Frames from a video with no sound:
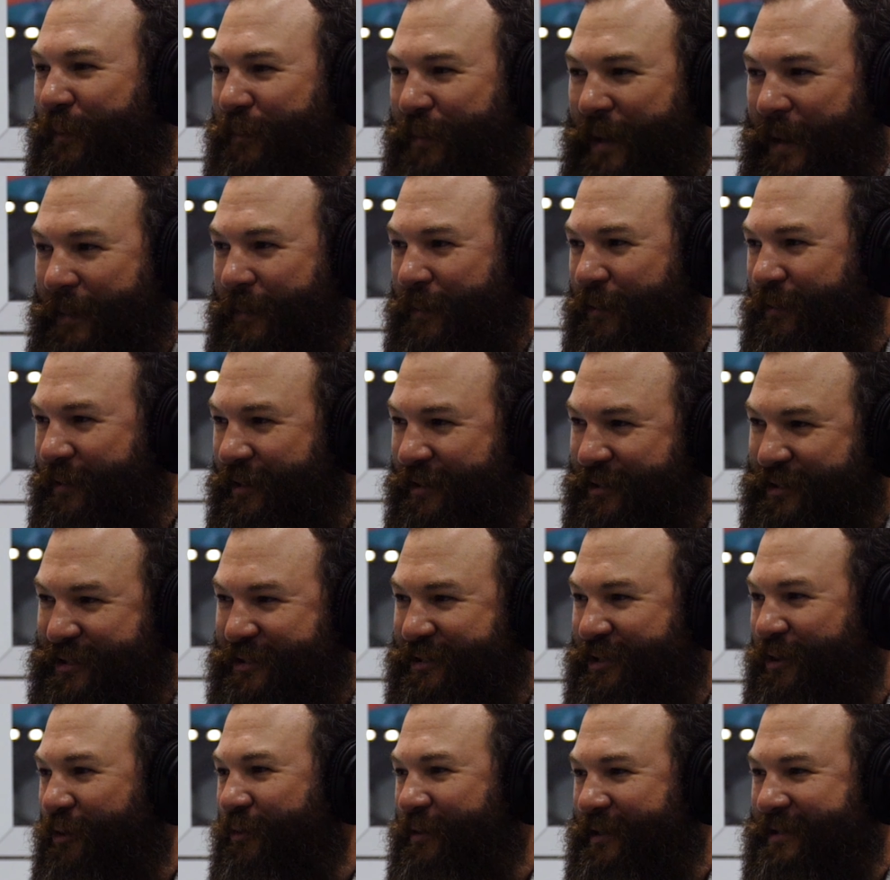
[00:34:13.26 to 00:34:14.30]
with people that are
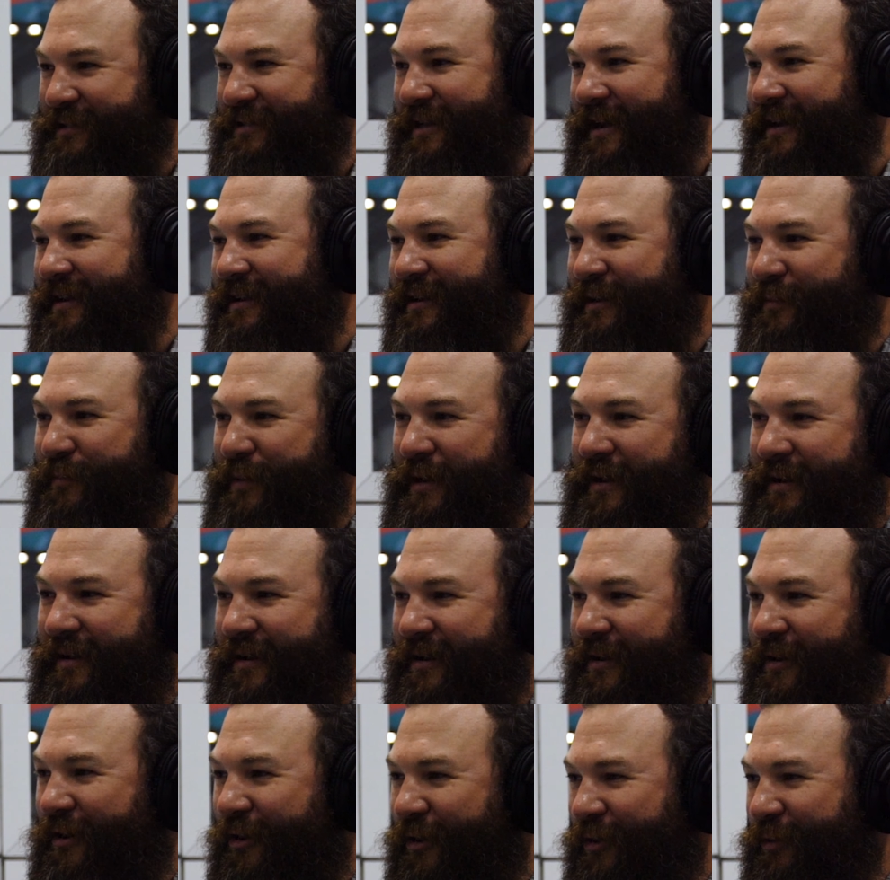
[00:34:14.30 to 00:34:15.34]
so excited to be
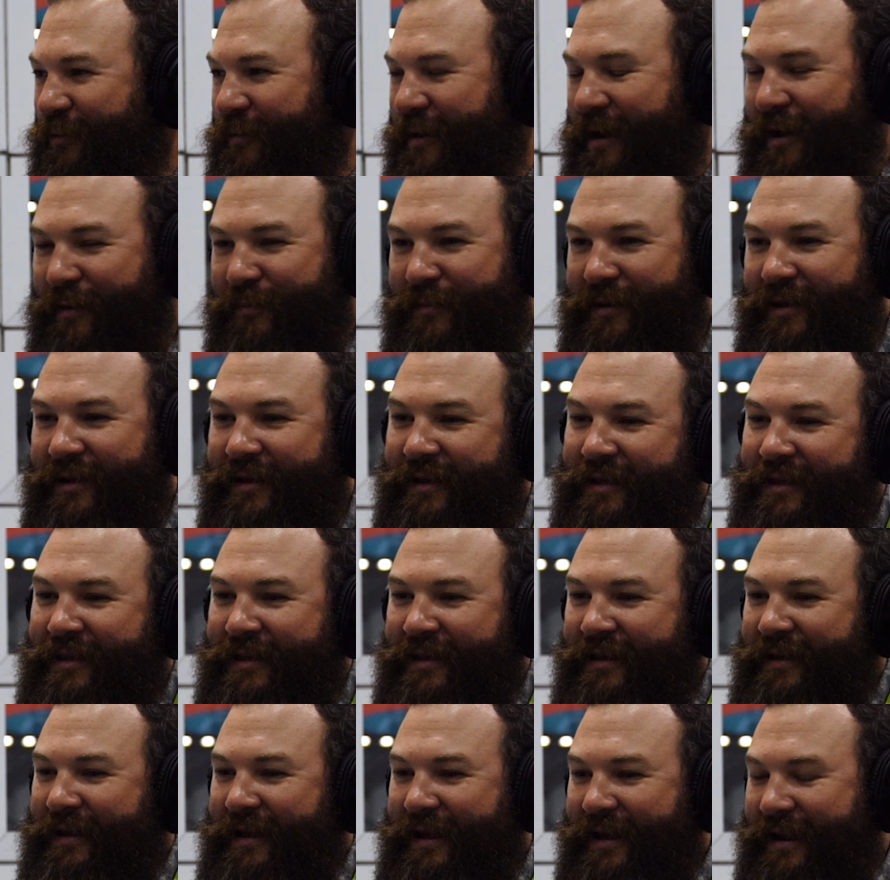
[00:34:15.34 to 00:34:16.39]
here all around me,
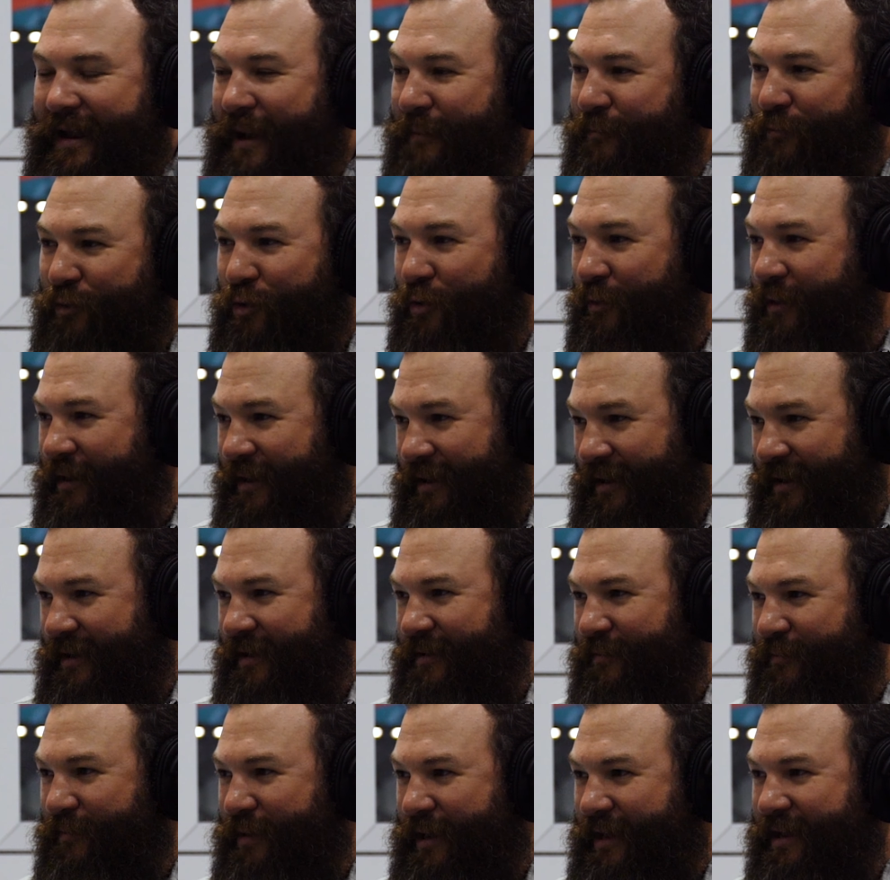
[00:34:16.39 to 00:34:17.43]
and I'm ruining
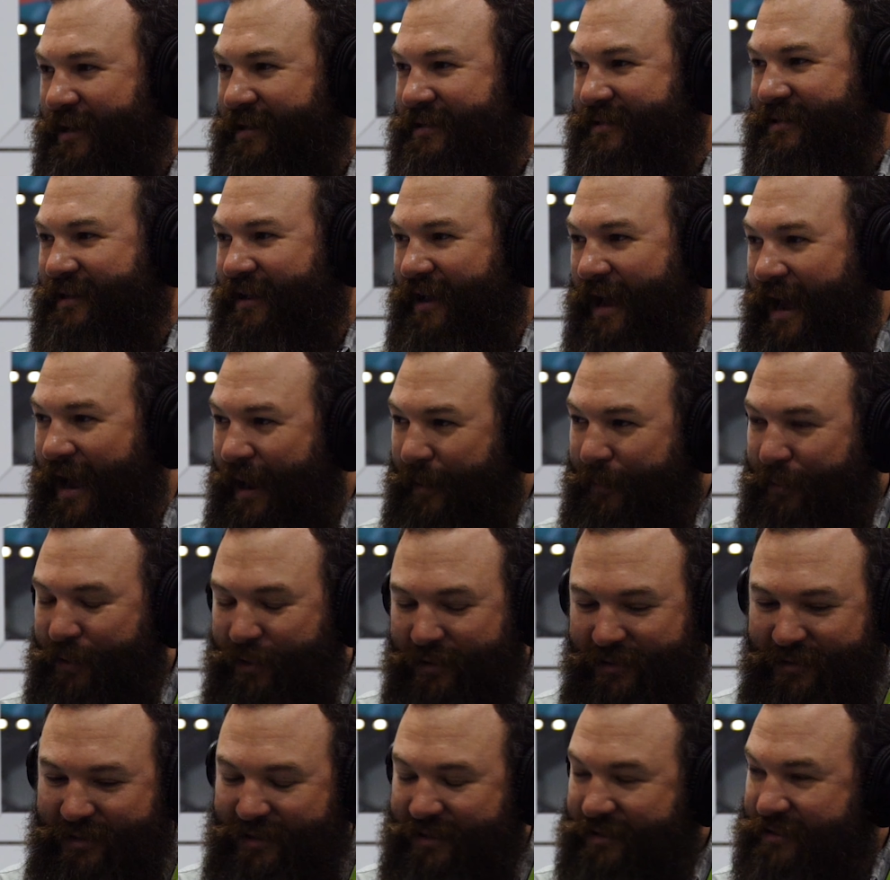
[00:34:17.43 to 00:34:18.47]
it because I
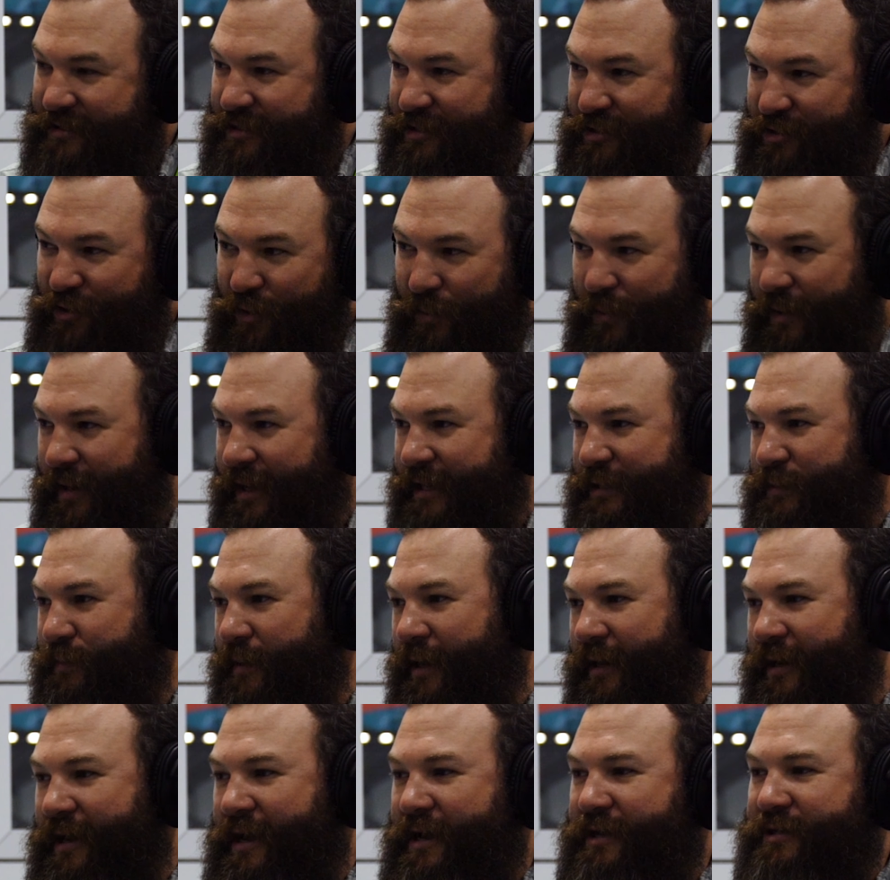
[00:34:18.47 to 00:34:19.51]
put these stupid
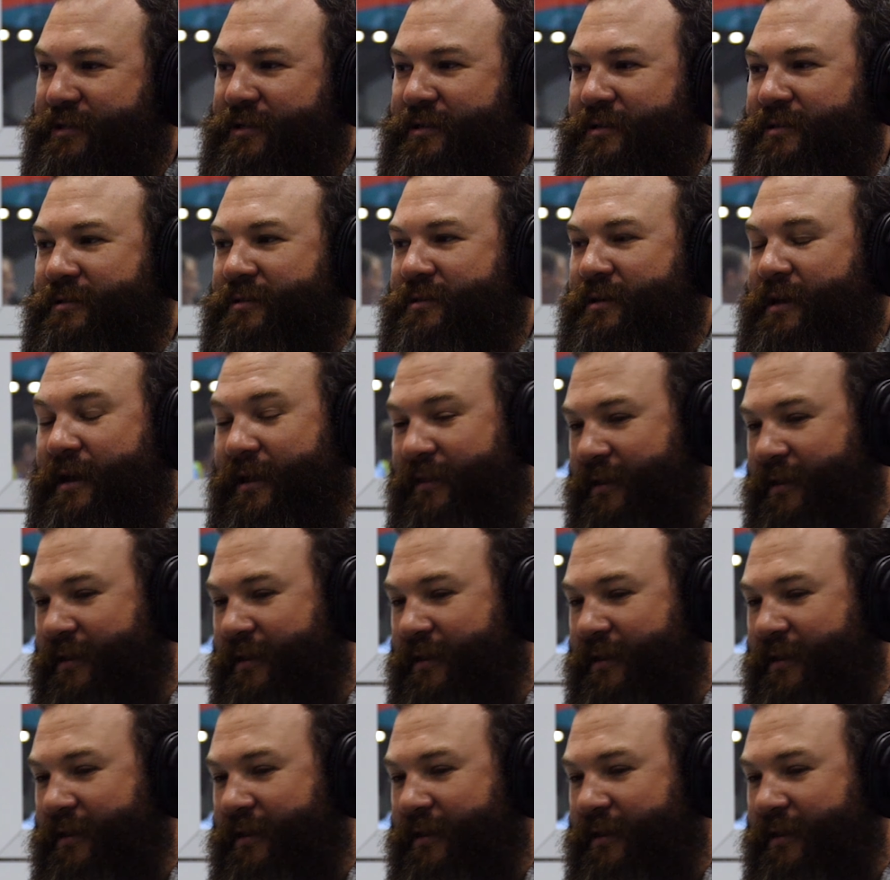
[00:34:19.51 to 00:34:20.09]
expectations.